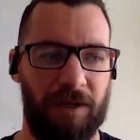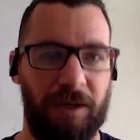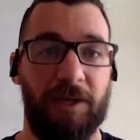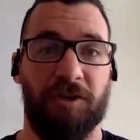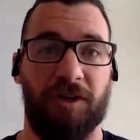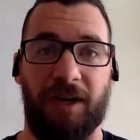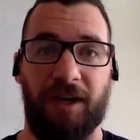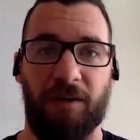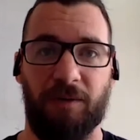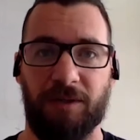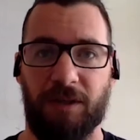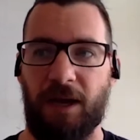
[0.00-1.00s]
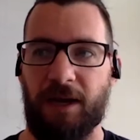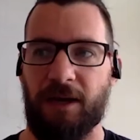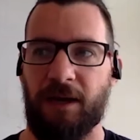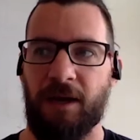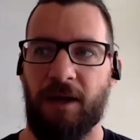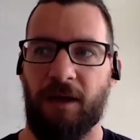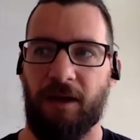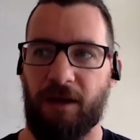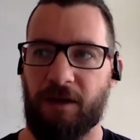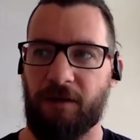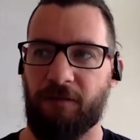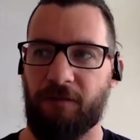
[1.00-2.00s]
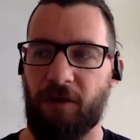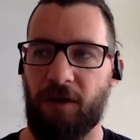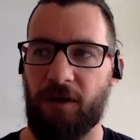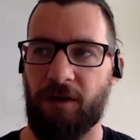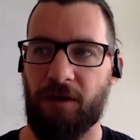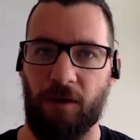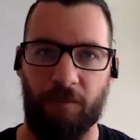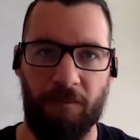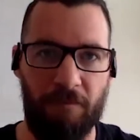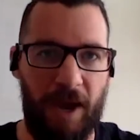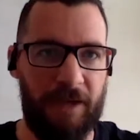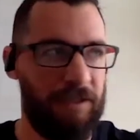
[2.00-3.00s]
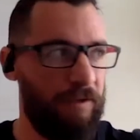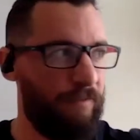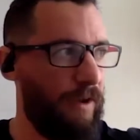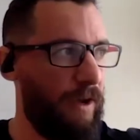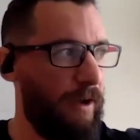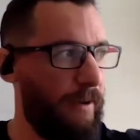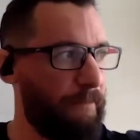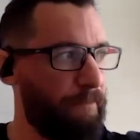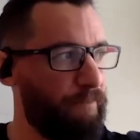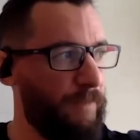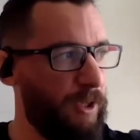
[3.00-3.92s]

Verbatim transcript: Literally, it was like uh, converted massive um,